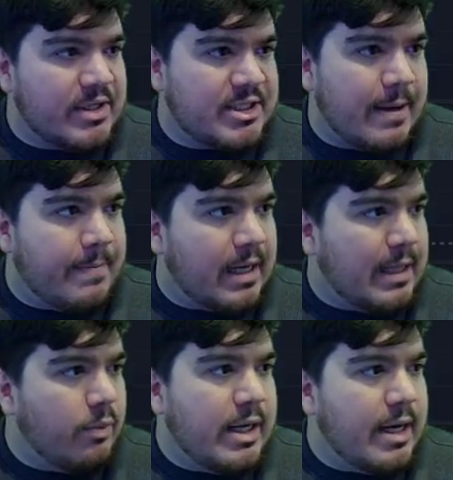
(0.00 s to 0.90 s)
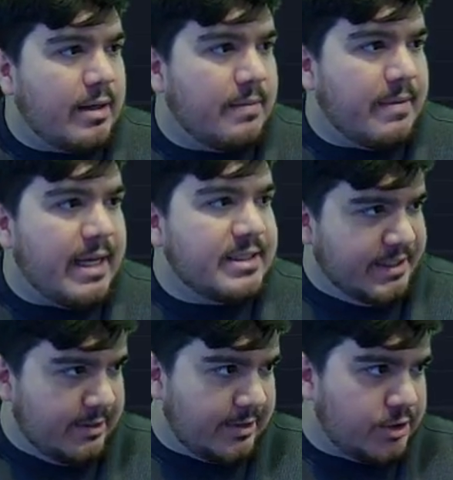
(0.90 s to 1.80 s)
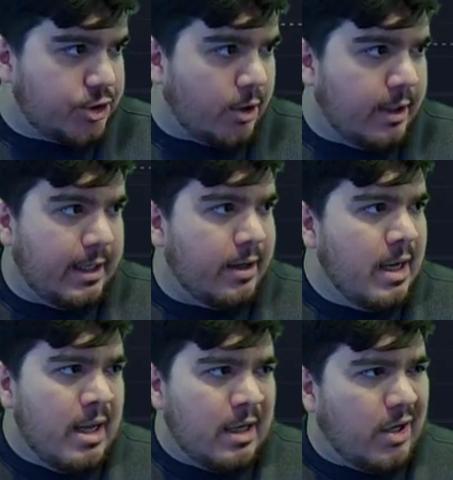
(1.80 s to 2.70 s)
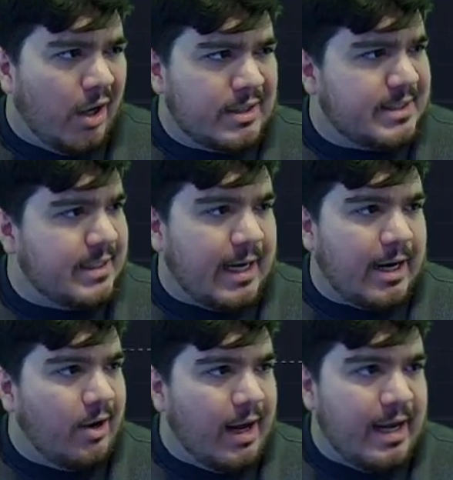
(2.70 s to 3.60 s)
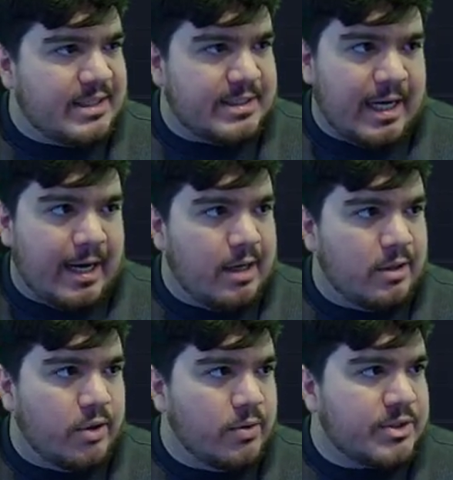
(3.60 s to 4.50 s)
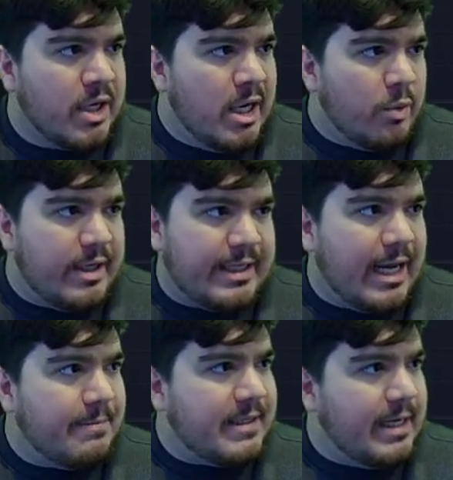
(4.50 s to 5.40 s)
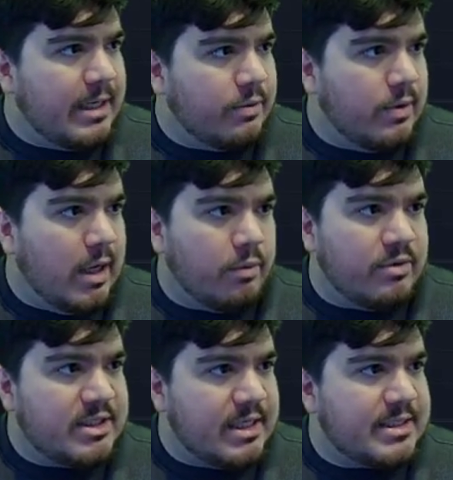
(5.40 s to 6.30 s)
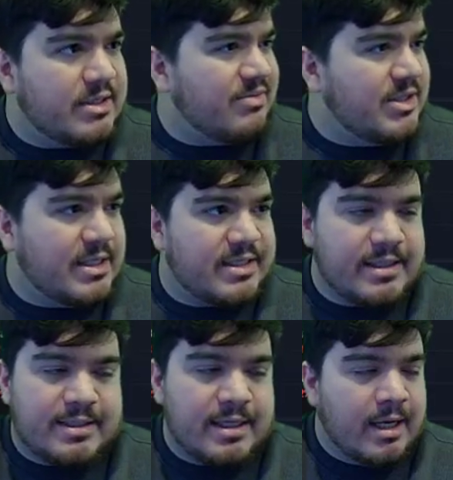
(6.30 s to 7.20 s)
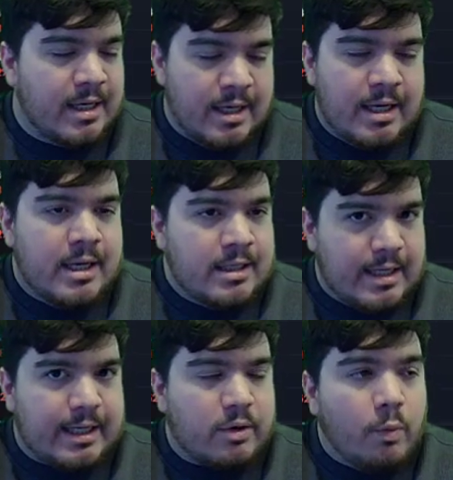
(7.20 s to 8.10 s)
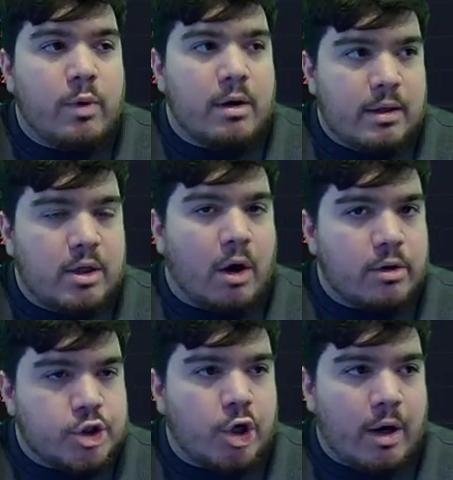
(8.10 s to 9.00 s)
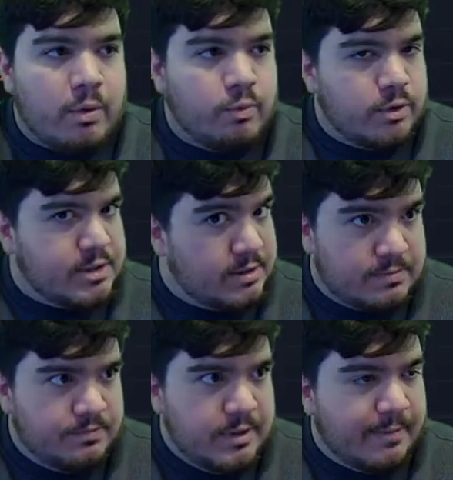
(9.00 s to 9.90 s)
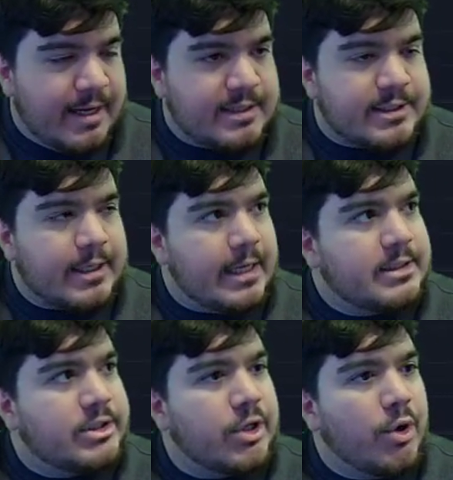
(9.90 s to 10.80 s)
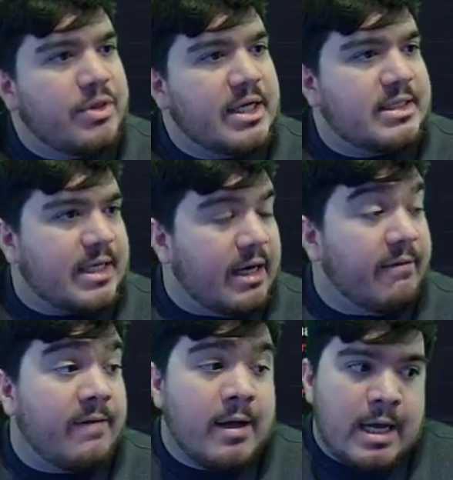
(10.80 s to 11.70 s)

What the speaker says: setback. We had an amazing looking chart here, constant higher highs and higher lows. We kept hitting resistance. Our chart was amazing, and so this kind of